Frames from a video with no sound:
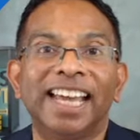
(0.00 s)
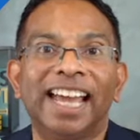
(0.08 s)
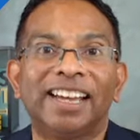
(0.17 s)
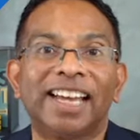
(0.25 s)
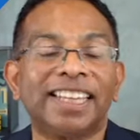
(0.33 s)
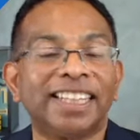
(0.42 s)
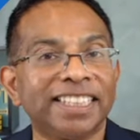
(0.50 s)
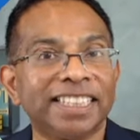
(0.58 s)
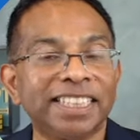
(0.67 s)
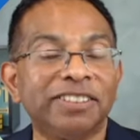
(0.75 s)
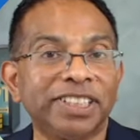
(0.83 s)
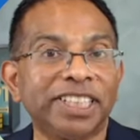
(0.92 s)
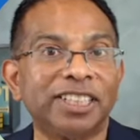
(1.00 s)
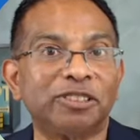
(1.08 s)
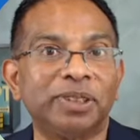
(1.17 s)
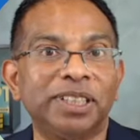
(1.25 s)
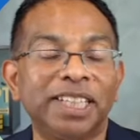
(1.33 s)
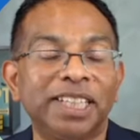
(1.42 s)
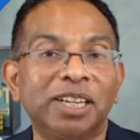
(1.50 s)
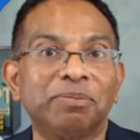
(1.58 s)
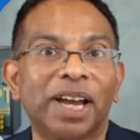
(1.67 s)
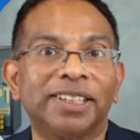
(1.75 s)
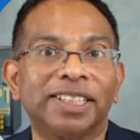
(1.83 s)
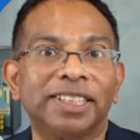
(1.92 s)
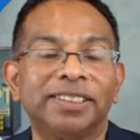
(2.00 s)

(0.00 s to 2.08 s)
And that's significant when you think about it.